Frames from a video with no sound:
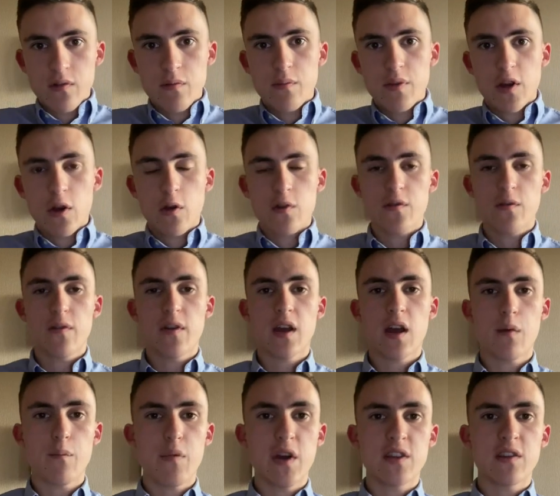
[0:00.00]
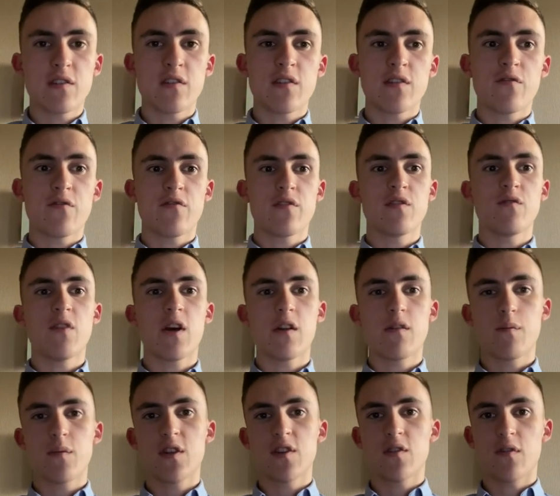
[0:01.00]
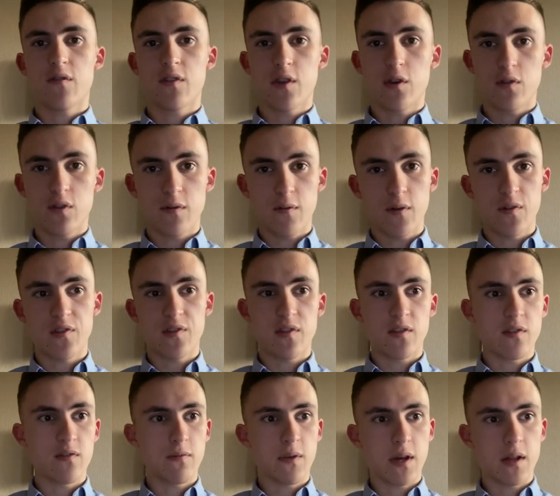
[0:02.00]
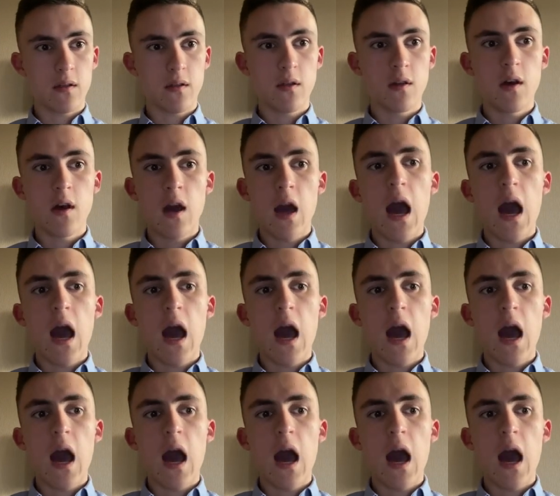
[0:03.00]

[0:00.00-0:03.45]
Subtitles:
because of the competitive environment of the university as well,